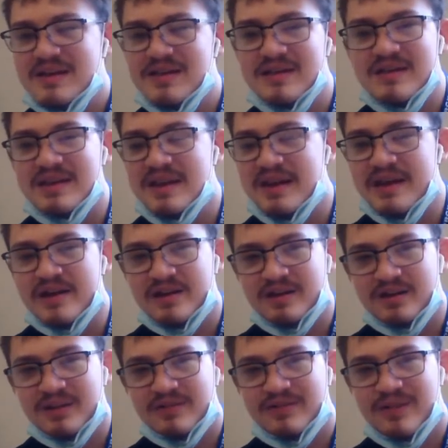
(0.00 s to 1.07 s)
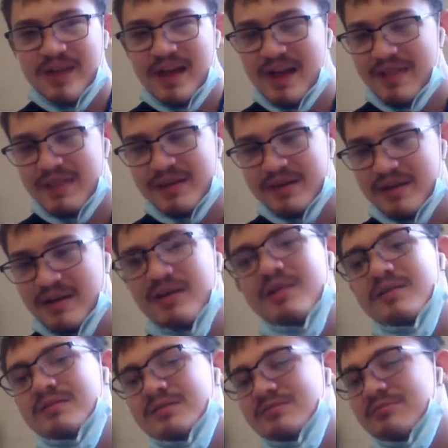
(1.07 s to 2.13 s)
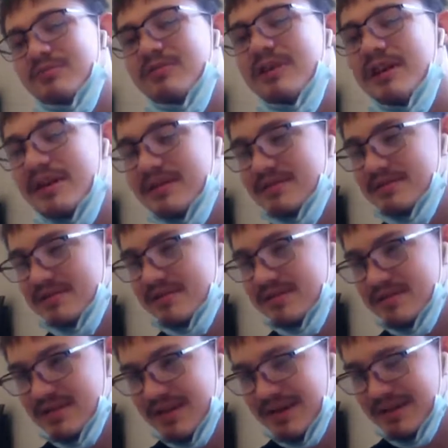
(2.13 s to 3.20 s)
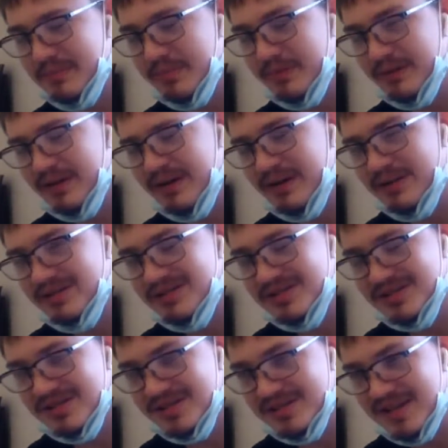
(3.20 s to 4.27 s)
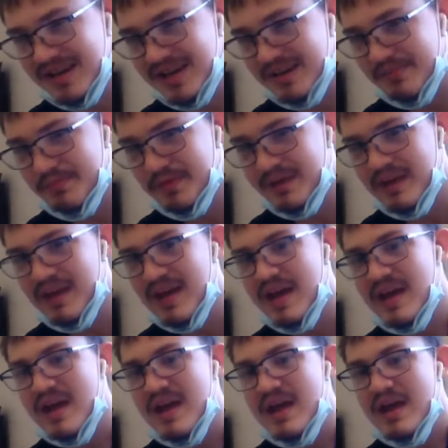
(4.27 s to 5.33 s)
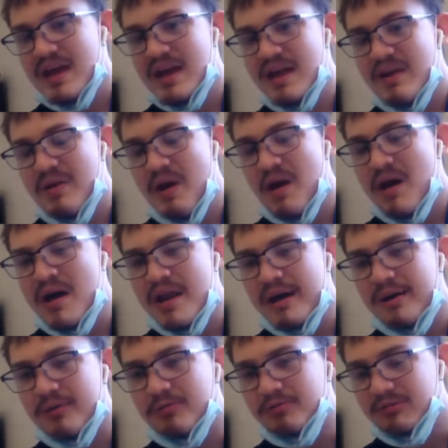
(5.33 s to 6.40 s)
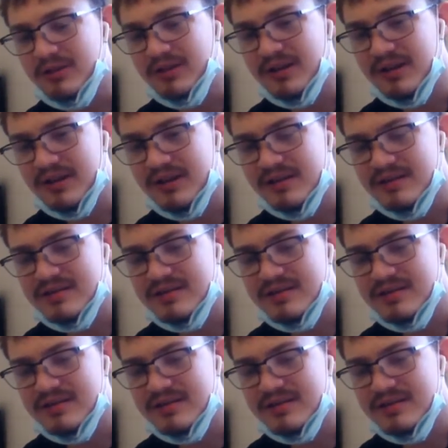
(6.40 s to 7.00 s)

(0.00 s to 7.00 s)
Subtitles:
year, and then not we're getting to the second part here in just a second, but not only